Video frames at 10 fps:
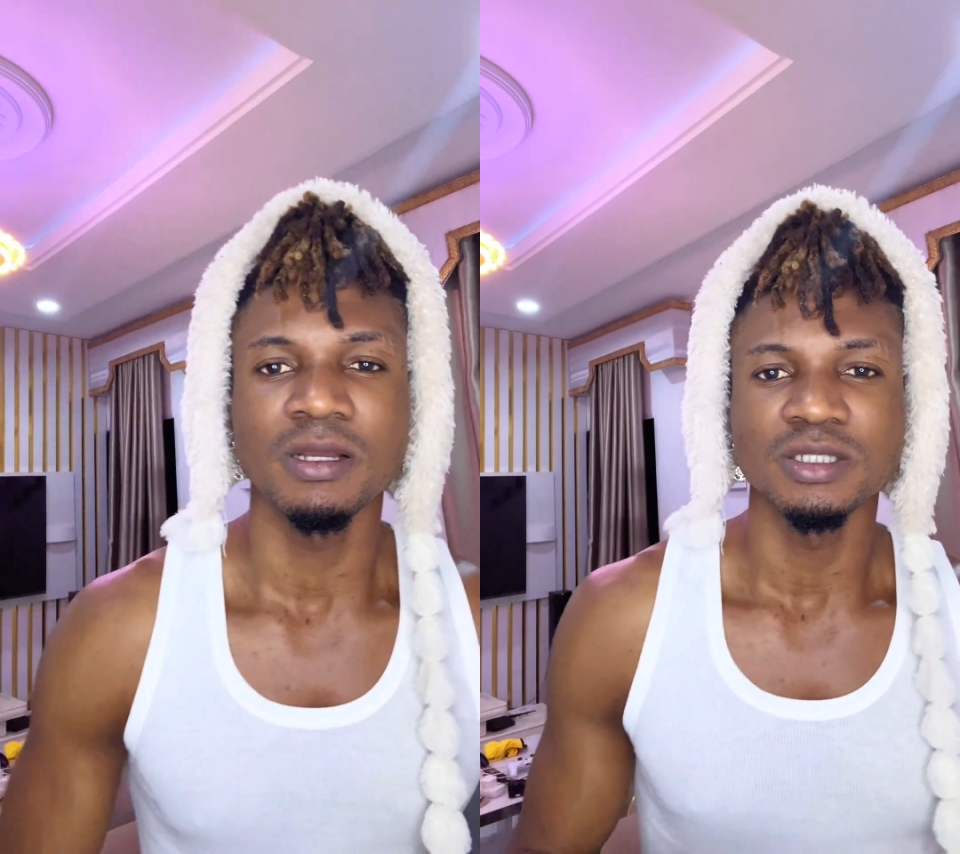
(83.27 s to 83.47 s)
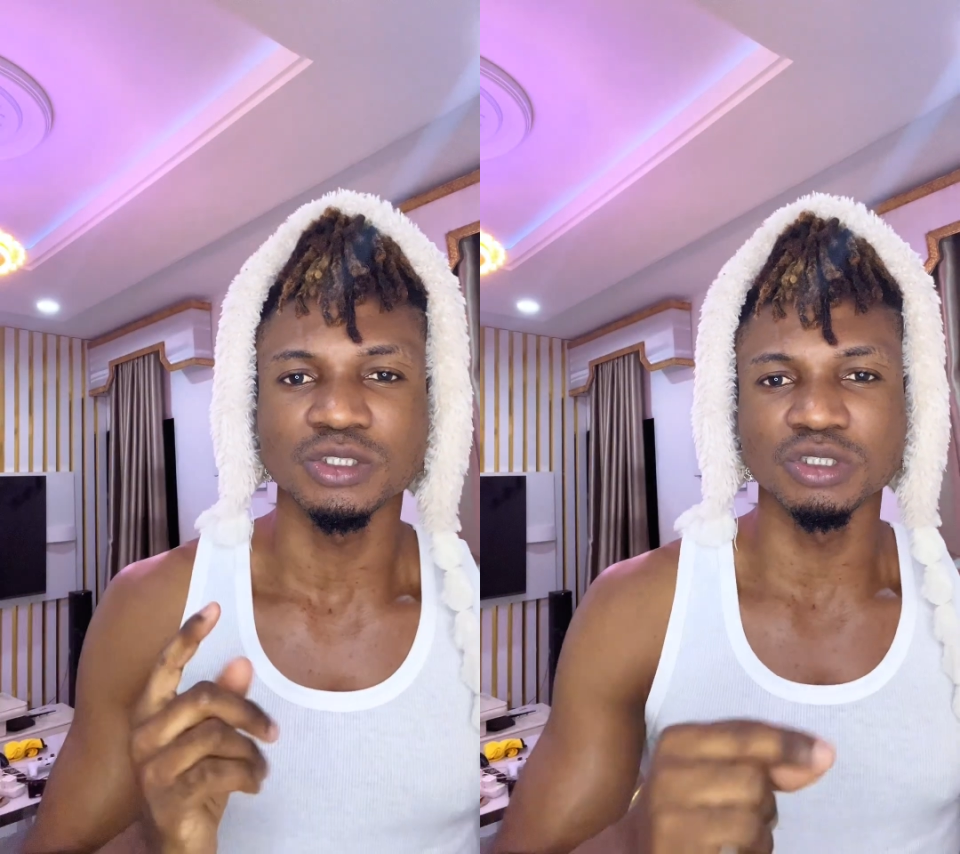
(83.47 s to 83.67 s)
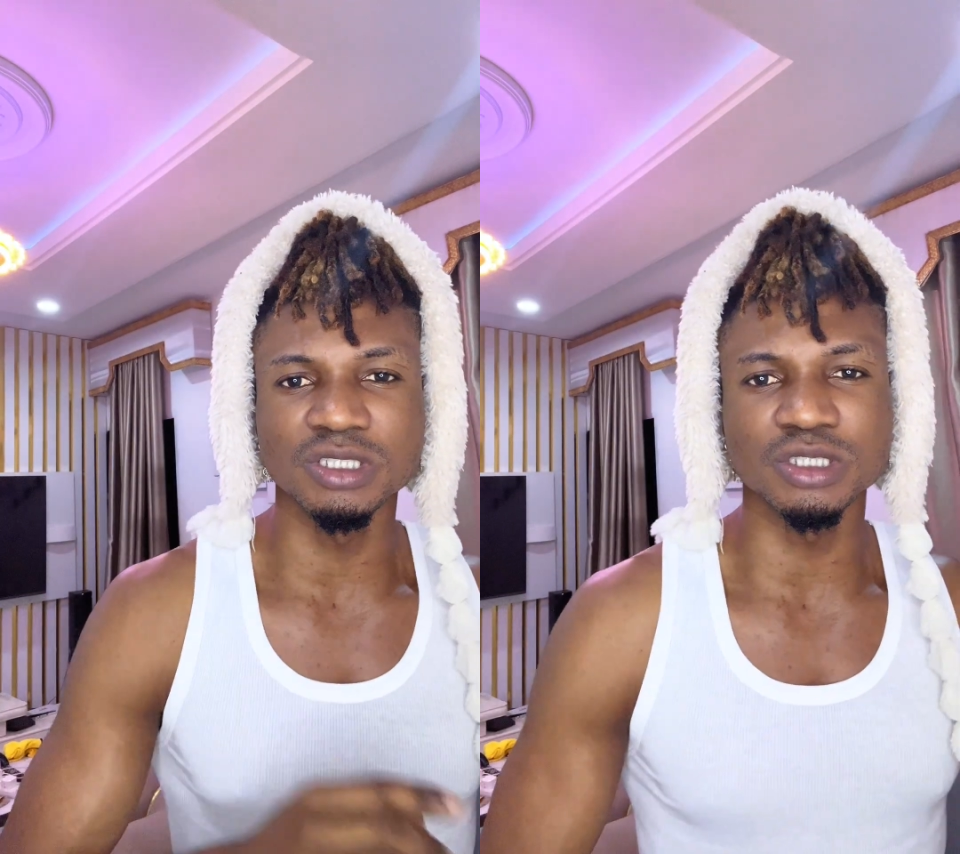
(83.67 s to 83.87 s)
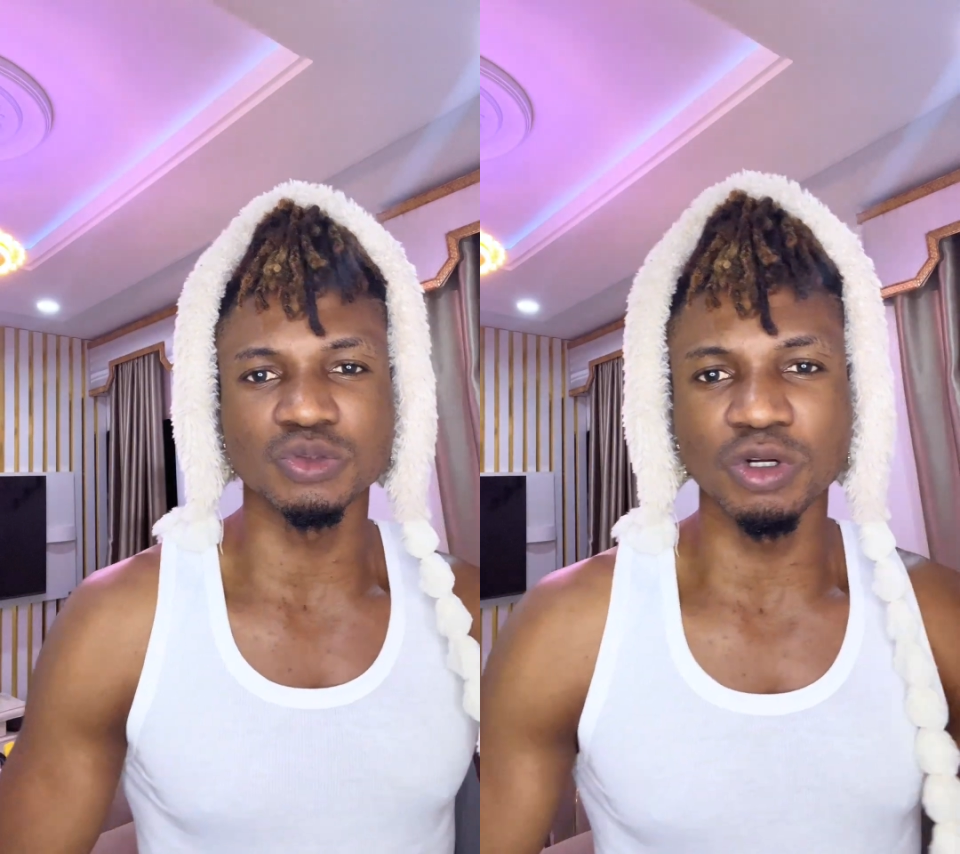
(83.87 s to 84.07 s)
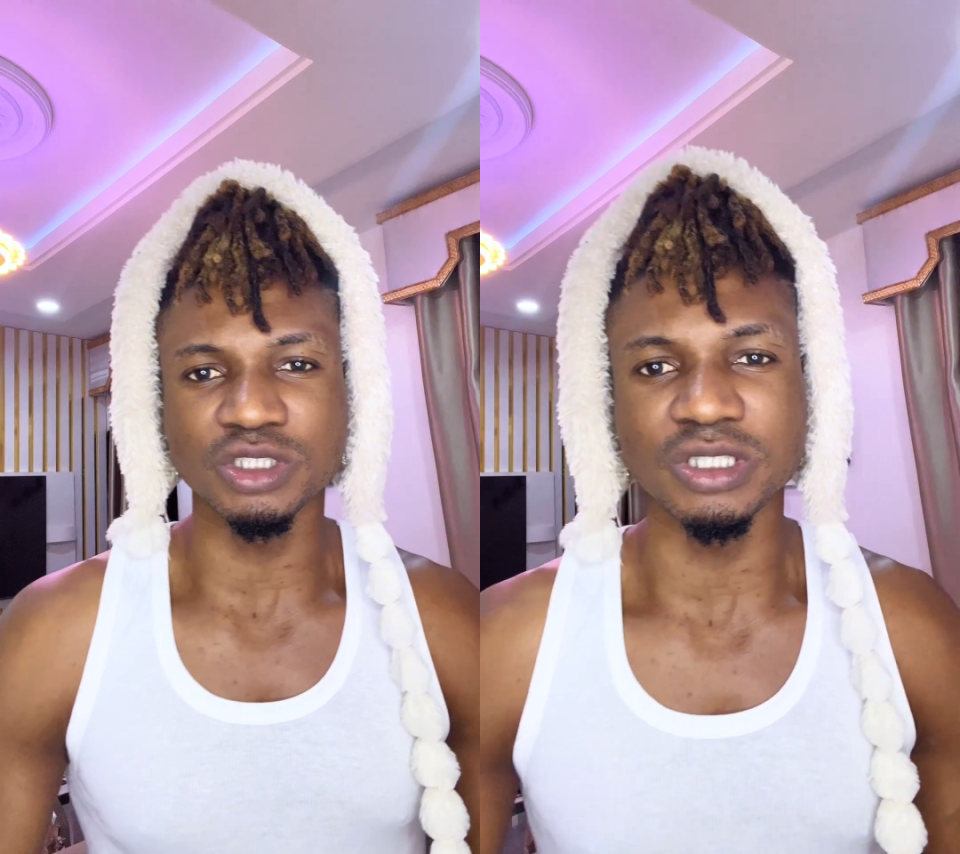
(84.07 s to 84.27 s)
So this is
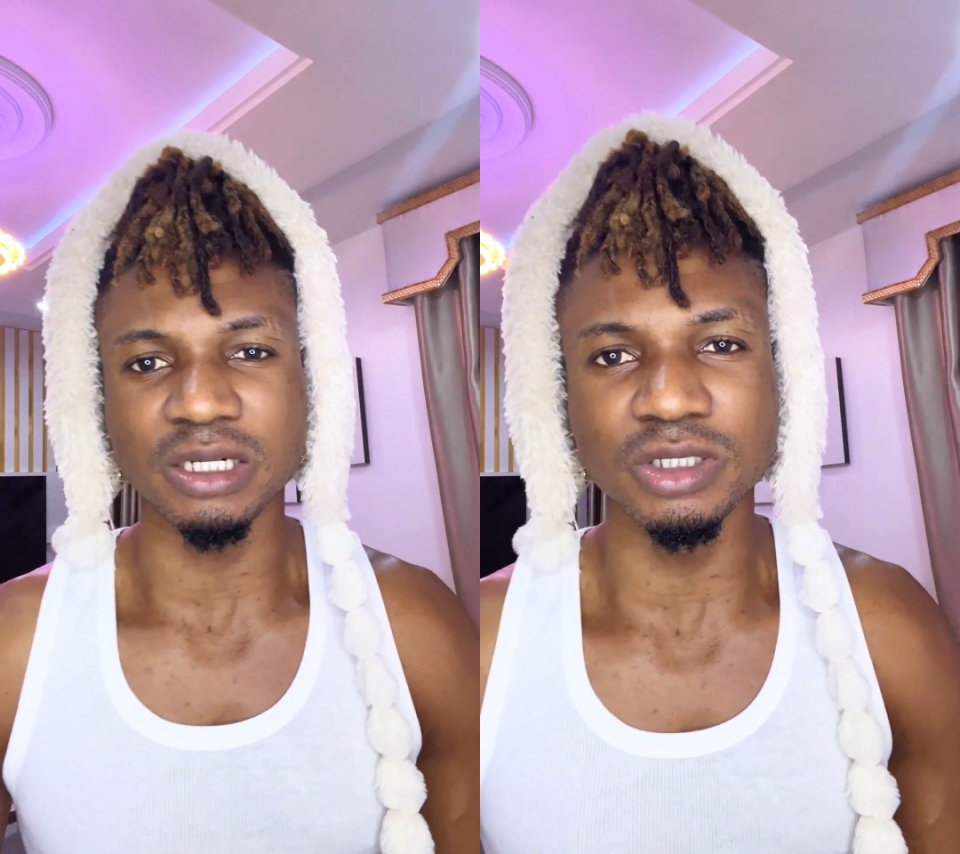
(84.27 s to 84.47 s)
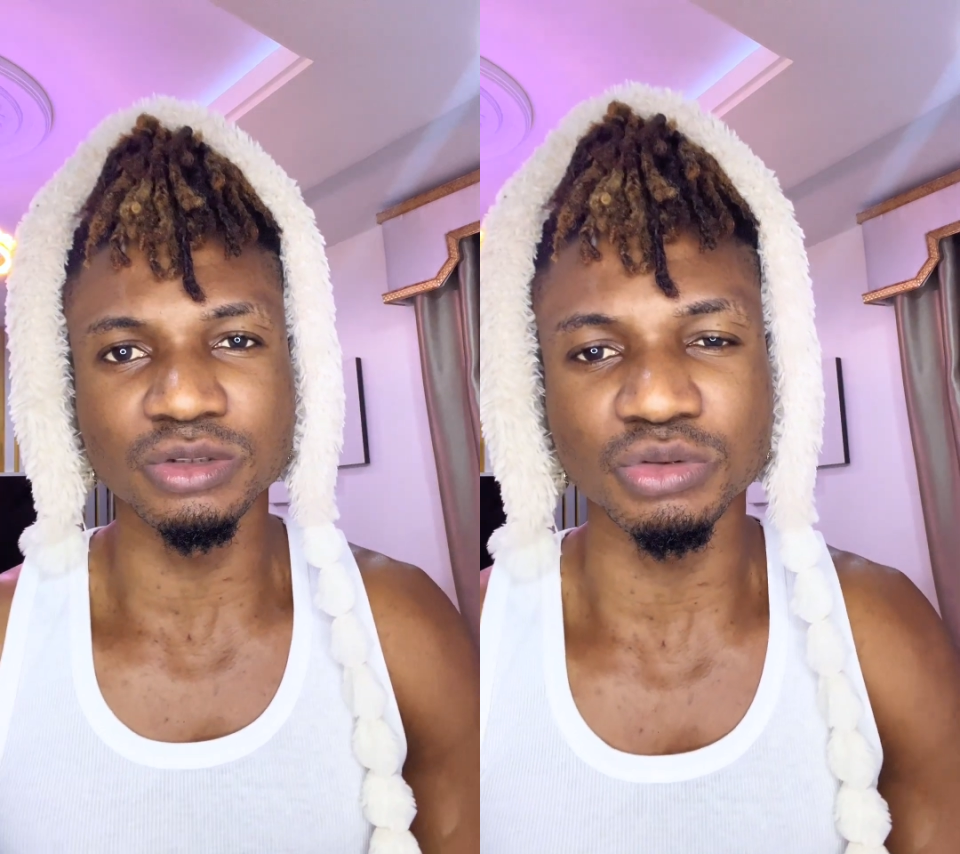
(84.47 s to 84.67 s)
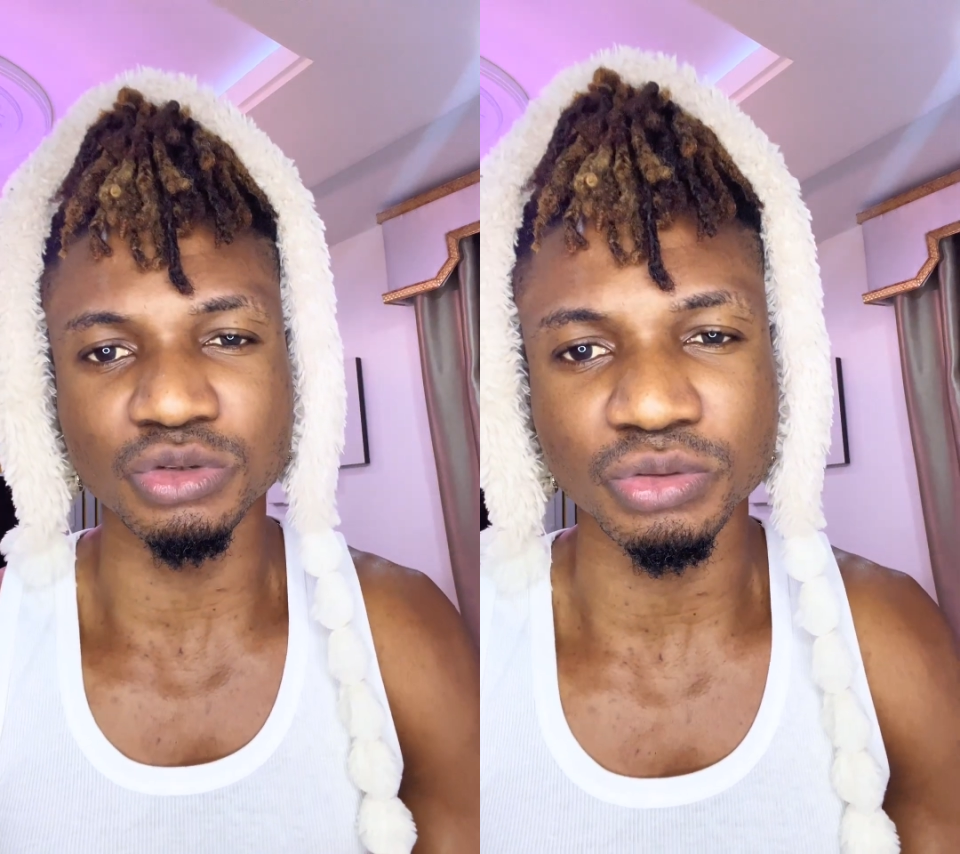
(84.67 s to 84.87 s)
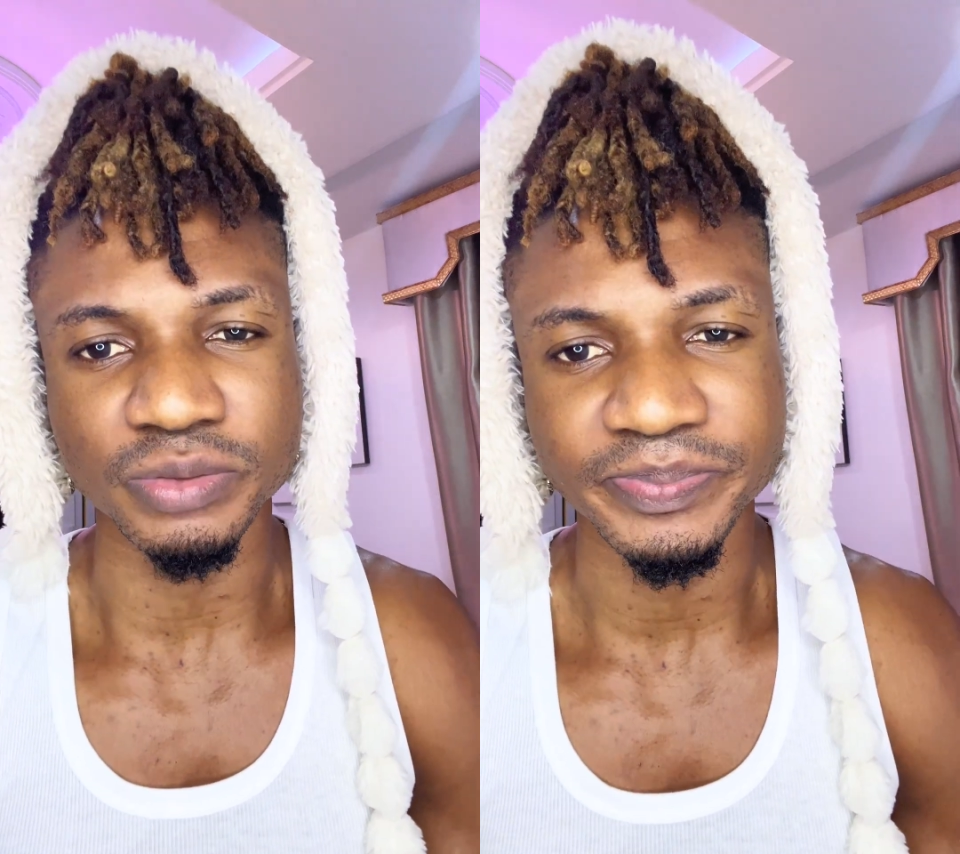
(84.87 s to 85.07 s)
what you are going to do.